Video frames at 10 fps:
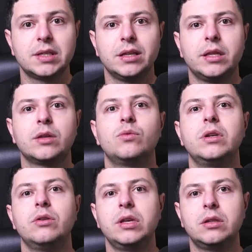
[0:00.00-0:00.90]
and that will
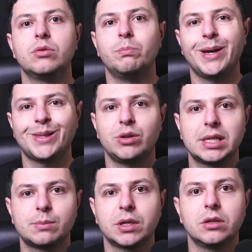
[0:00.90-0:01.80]
lead to better
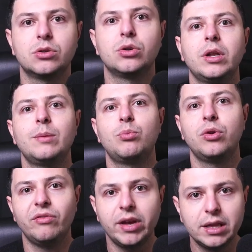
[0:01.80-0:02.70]
asthma control
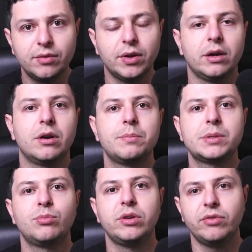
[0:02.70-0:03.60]
prevent flare-ups,
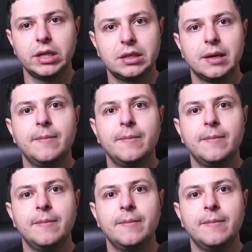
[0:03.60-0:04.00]
prevent